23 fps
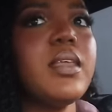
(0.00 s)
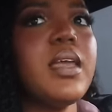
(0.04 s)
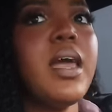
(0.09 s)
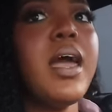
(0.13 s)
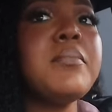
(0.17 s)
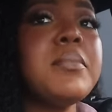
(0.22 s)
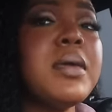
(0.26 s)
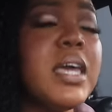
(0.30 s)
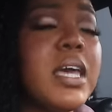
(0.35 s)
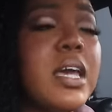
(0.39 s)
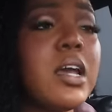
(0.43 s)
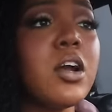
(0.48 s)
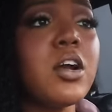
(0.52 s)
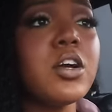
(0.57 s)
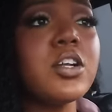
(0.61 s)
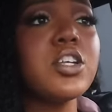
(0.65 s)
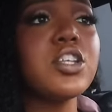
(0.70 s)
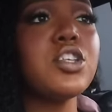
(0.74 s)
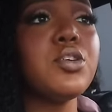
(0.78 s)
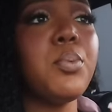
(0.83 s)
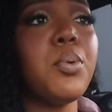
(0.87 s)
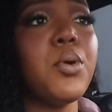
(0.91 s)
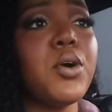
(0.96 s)
I'm here
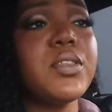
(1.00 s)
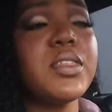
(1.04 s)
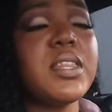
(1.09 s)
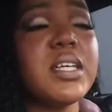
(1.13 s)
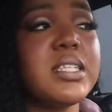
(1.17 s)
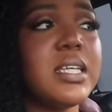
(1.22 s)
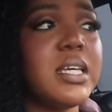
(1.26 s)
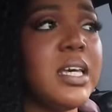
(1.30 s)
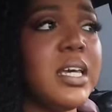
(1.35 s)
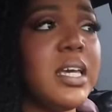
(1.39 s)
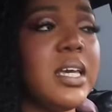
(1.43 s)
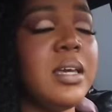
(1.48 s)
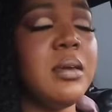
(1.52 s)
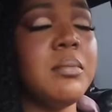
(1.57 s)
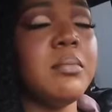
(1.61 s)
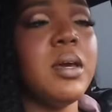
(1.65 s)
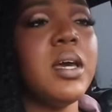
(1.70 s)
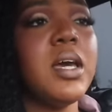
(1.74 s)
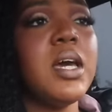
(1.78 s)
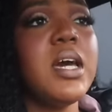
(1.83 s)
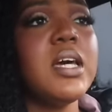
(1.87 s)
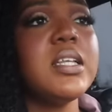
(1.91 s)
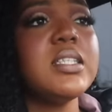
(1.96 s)
to support the team,
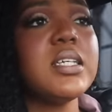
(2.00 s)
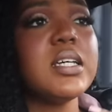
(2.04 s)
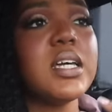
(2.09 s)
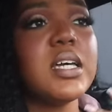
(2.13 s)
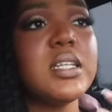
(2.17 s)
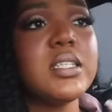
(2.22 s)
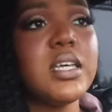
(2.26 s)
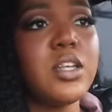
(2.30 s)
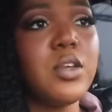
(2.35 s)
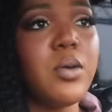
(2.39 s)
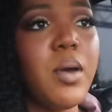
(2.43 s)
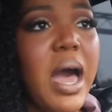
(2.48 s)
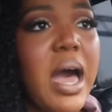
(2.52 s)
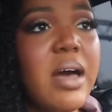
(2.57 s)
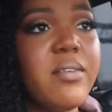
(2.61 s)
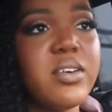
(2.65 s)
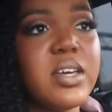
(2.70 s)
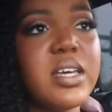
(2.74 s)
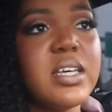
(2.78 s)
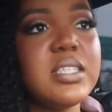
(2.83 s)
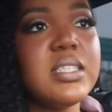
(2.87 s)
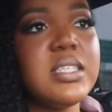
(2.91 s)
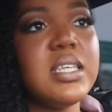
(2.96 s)
to continue
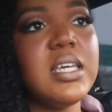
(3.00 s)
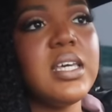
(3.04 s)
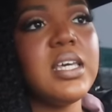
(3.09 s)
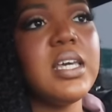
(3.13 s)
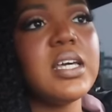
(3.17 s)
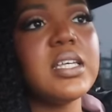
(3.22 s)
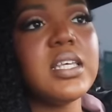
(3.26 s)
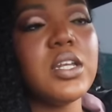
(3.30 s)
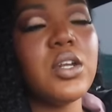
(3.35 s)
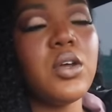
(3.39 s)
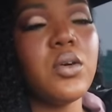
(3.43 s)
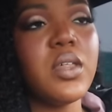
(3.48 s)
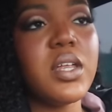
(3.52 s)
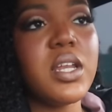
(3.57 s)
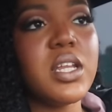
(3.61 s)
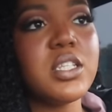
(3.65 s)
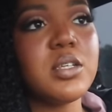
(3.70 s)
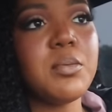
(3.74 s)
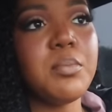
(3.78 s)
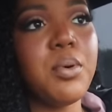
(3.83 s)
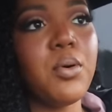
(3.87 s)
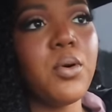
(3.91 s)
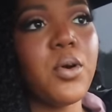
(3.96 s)
advocacy, because I know that
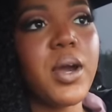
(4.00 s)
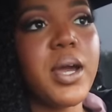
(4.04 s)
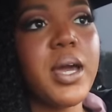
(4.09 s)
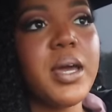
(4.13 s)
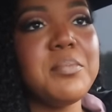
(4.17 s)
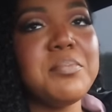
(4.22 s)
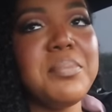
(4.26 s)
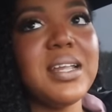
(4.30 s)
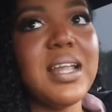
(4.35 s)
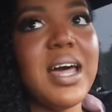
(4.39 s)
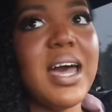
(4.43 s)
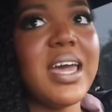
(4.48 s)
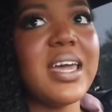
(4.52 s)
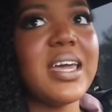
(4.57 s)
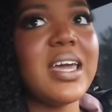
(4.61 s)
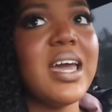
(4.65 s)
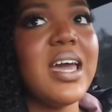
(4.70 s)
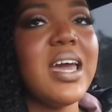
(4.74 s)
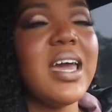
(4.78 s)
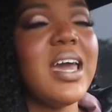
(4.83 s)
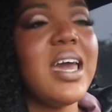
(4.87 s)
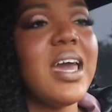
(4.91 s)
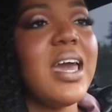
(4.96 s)
it's important, but like
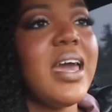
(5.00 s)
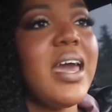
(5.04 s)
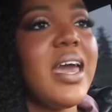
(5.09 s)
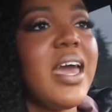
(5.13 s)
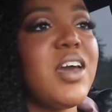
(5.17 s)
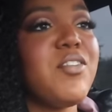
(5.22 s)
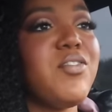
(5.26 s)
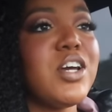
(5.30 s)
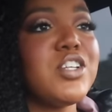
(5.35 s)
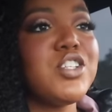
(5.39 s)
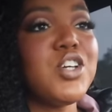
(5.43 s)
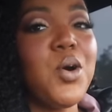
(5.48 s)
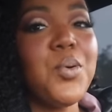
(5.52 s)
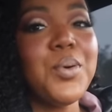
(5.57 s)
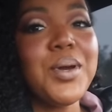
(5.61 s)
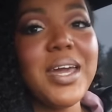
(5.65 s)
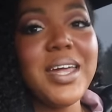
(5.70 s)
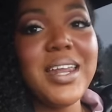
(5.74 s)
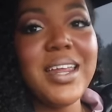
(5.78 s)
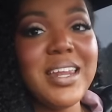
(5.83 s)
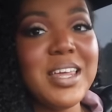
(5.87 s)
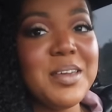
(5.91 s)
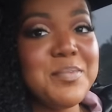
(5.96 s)
if I don't
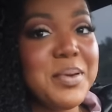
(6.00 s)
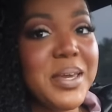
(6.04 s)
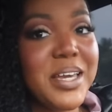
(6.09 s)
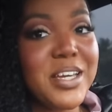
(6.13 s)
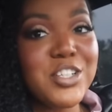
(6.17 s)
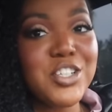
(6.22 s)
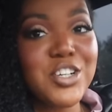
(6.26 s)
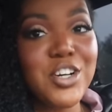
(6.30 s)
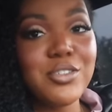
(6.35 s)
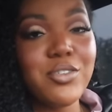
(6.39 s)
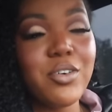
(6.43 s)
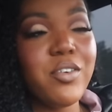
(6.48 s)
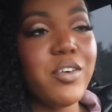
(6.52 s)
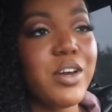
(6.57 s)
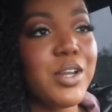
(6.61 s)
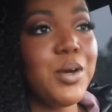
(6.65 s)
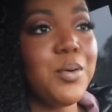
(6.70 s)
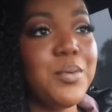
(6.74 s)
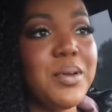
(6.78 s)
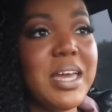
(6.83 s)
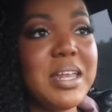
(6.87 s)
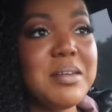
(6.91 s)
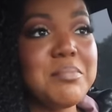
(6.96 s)
get any pictures or if I
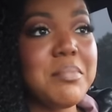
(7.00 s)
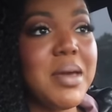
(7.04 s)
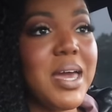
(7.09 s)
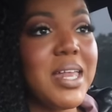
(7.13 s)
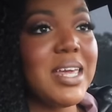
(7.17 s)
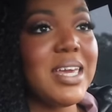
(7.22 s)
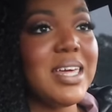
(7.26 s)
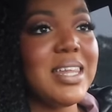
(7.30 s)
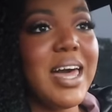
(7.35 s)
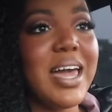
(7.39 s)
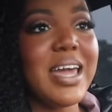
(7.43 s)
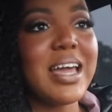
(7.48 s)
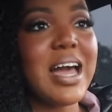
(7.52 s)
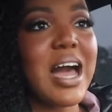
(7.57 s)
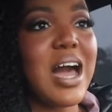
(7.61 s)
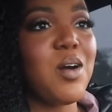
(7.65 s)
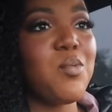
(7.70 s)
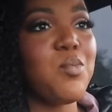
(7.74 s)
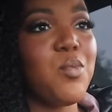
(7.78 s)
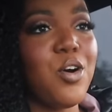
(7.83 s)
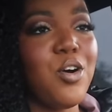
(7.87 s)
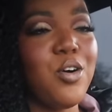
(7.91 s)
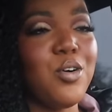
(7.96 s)
don't get many, like I
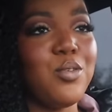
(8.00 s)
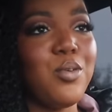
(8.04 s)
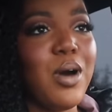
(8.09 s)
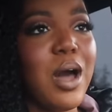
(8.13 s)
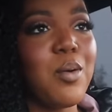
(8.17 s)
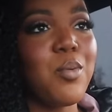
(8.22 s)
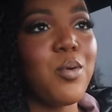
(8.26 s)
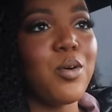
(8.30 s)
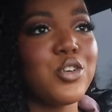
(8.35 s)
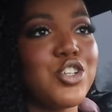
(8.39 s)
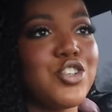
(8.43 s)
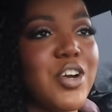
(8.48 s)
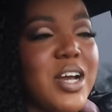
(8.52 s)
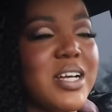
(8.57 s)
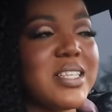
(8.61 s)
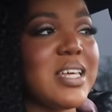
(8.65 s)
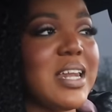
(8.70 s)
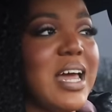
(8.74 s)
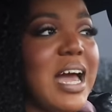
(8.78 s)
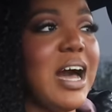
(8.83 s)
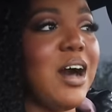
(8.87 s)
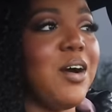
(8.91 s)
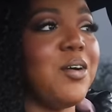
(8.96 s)
won't stress
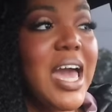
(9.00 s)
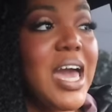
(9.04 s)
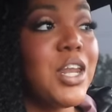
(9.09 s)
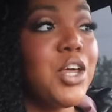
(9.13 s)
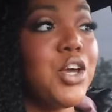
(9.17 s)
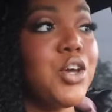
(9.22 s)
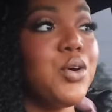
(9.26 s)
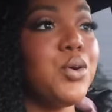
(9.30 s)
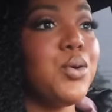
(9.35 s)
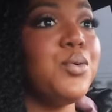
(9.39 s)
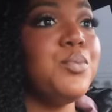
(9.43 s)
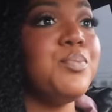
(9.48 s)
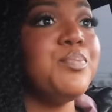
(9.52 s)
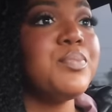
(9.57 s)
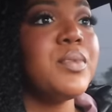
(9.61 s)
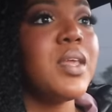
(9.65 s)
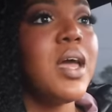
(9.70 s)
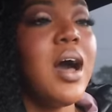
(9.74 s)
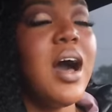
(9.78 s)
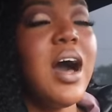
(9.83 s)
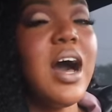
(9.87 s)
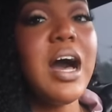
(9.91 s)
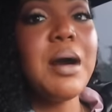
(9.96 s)
it out.
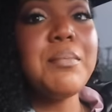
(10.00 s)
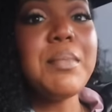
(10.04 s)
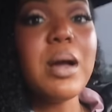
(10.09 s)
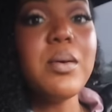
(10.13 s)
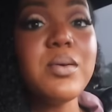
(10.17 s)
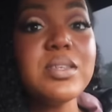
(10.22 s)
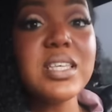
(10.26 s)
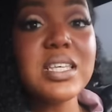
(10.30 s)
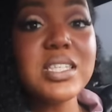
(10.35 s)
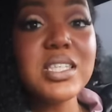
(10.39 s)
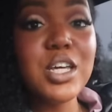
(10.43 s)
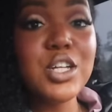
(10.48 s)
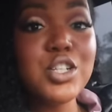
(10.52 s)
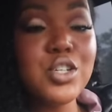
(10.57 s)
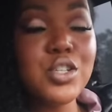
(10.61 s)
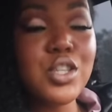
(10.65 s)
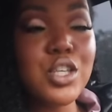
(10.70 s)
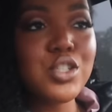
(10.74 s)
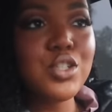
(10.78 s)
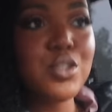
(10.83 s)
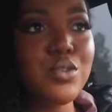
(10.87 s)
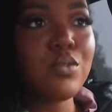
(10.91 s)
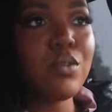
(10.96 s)
Anywho, I was listening to
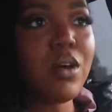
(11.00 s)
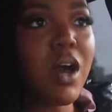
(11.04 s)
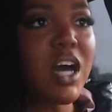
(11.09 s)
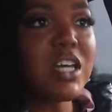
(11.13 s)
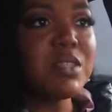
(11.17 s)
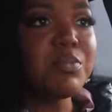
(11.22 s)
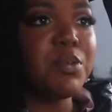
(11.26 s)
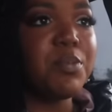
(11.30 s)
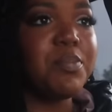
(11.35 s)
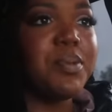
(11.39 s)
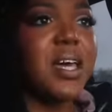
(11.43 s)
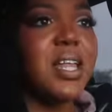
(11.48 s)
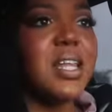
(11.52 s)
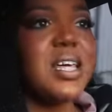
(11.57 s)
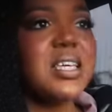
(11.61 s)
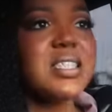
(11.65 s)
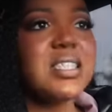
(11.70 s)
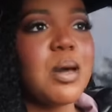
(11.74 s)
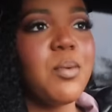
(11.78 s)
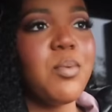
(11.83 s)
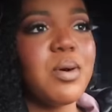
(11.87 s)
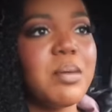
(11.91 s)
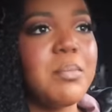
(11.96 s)
this new gospel
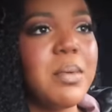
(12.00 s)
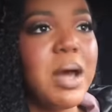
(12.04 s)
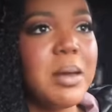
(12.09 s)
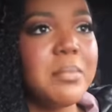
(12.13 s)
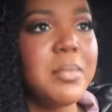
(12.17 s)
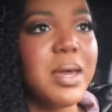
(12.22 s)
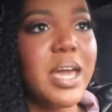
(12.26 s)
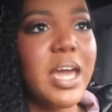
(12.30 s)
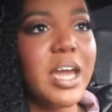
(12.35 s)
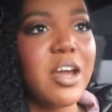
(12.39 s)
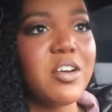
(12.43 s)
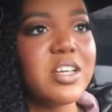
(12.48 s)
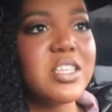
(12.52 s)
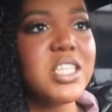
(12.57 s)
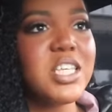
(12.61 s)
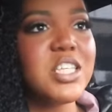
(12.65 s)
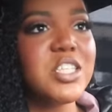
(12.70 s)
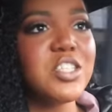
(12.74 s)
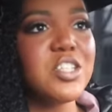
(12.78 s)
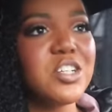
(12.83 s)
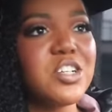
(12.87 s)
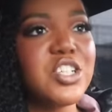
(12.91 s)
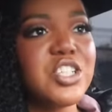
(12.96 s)
playlist that one of my Meharry
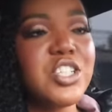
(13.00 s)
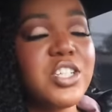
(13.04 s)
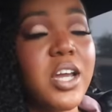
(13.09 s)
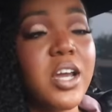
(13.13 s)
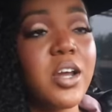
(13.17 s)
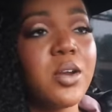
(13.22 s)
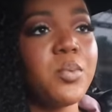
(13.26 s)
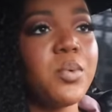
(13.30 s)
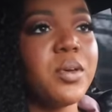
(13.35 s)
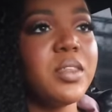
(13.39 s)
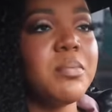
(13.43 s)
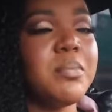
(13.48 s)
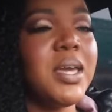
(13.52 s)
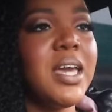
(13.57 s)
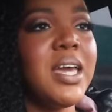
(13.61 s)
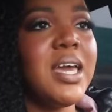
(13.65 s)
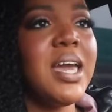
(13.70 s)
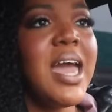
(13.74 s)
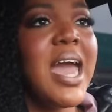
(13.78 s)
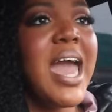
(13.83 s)
sisters shared with me,